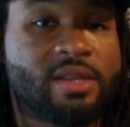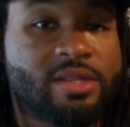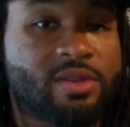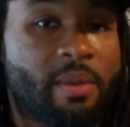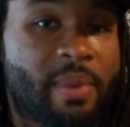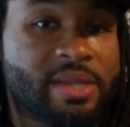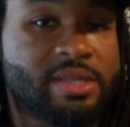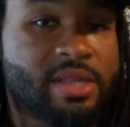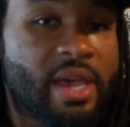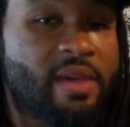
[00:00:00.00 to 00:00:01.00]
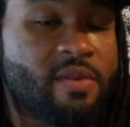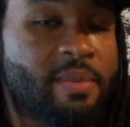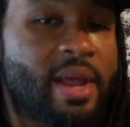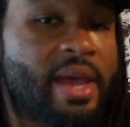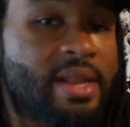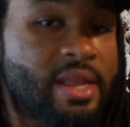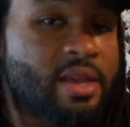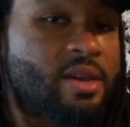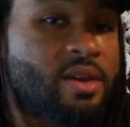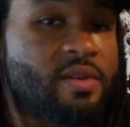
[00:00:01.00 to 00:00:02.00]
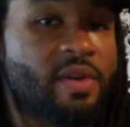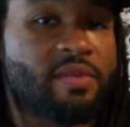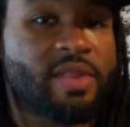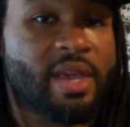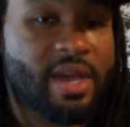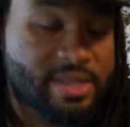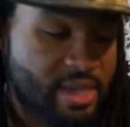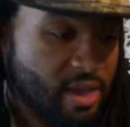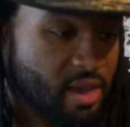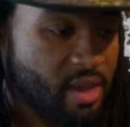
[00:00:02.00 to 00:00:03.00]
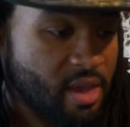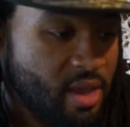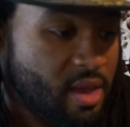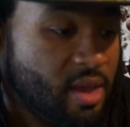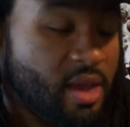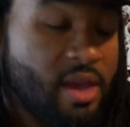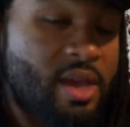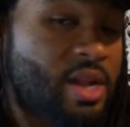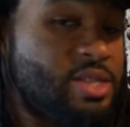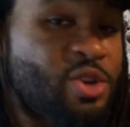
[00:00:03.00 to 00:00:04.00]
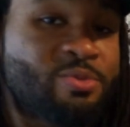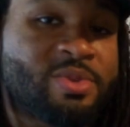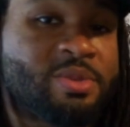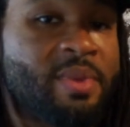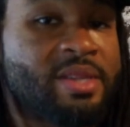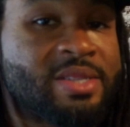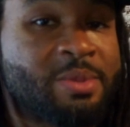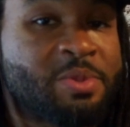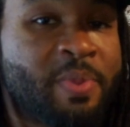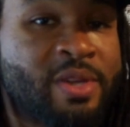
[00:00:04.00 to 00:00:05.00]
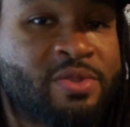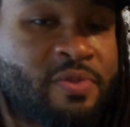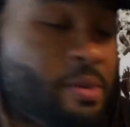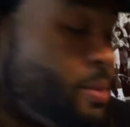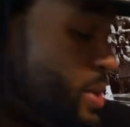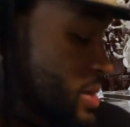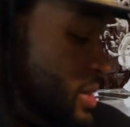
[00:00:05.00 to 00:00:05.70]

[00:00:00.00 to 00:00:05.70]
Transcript: So I basically gave him an idea of everything I take, and I told him just make something special for me, make